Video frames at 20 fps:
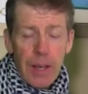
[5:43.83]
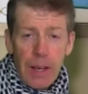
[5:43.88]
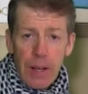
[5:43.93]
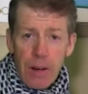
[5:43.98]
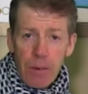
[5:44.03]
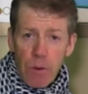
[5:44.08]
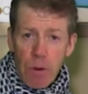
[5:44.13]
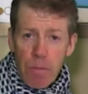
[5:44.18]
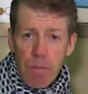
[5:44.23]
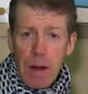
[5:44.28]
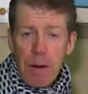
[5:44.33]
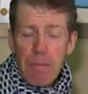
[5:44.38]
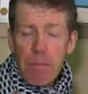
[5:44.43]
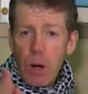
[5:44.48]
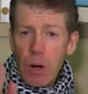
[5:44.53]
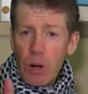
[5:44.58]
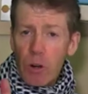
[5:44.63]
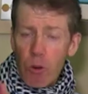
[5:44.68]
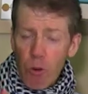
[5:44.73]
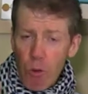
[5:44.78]
Remember,
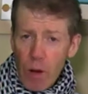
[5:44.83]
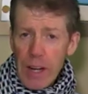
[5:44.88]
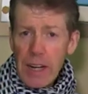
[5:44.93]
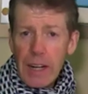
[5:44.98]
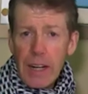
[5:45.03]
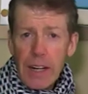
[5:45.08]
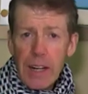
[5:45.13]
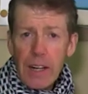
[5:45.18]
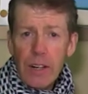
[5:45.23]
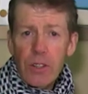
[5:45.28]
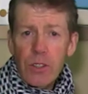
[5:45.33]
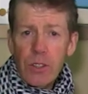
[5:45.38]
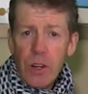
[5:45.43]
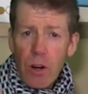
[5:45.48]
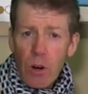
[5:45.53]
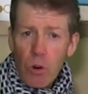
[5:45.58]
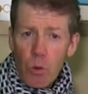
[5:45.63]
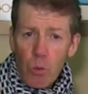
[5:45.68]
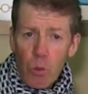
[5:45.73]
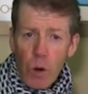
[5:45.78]
great leaders are a
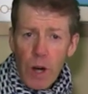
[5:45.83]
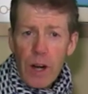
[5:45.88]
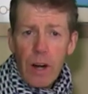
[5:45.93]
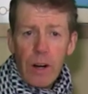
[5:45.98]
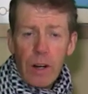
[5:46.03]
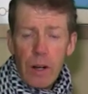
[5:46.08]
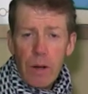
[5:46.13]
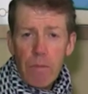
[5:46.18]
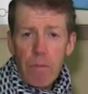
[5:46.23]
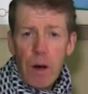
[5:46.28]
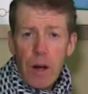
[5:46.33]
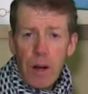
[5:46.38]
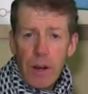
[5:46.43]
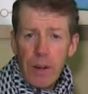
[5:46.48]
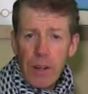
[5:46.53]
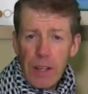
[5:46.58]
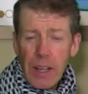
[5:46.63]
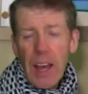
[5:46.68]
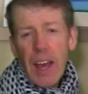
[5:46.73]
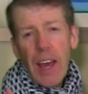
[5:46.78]
rare
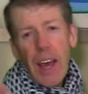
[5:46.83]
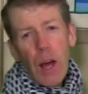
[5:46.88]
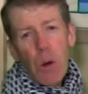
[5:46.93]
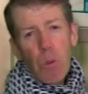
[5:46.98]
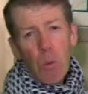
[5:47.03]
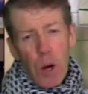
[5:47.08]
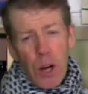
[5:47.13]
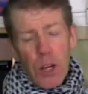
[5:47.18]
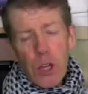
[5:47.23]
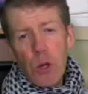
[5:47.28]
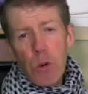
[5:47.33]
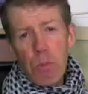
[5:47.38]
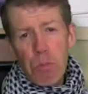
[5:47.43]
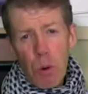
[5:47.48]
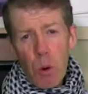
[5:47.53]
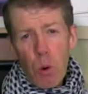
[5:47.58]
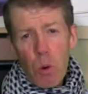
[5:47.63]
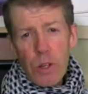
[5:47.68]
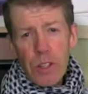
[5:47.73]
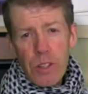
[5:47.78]
commodity. And were you
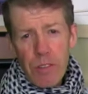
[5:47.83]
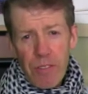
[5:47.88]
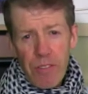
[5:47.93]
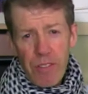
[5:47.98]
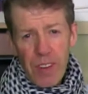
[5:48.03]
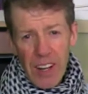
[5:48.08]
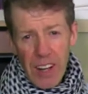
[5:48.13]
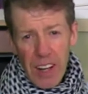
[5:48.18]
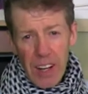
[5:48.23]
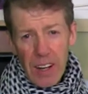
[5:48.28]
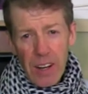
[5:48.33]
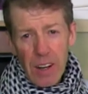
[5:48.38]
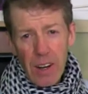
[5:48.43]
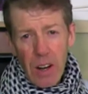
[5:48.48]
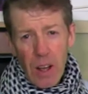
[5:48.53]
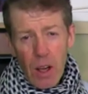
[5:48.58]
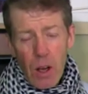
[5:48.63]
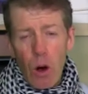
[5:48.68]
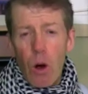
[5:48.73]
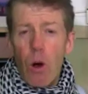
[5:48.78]
born to fit in
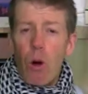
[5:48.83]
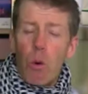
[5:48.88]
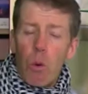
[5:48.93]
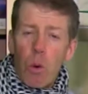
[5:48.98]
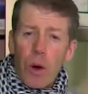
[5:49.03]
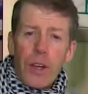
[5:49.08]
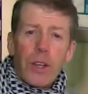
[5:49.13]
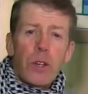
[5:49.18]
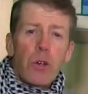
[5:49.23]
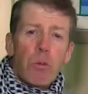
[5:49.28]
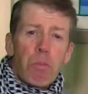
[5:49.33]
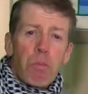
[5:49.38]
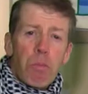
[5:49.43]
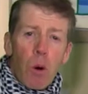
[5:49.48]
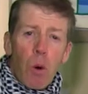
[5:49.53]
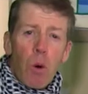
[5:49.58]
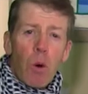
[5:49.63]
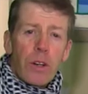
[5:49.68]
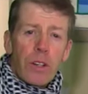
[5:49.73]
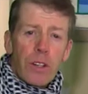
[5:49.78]
or were you
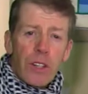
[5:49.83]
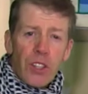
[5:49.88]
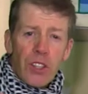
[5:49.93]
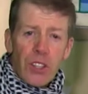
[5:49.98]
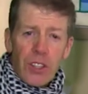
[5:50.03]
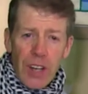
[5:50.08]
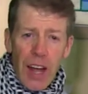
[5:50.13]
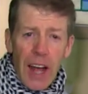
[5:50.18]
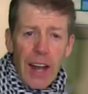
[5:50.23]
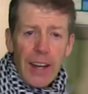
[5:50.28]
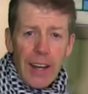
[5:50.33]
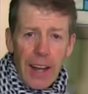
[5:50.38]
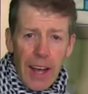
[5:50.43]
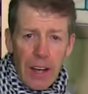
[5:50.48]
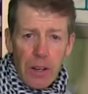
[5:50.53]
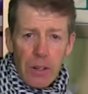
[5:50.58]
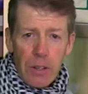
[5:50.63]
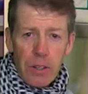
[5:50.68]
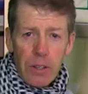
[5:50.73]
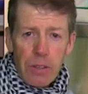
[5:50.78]
born to stand
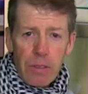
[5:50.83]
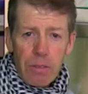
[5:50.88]
out?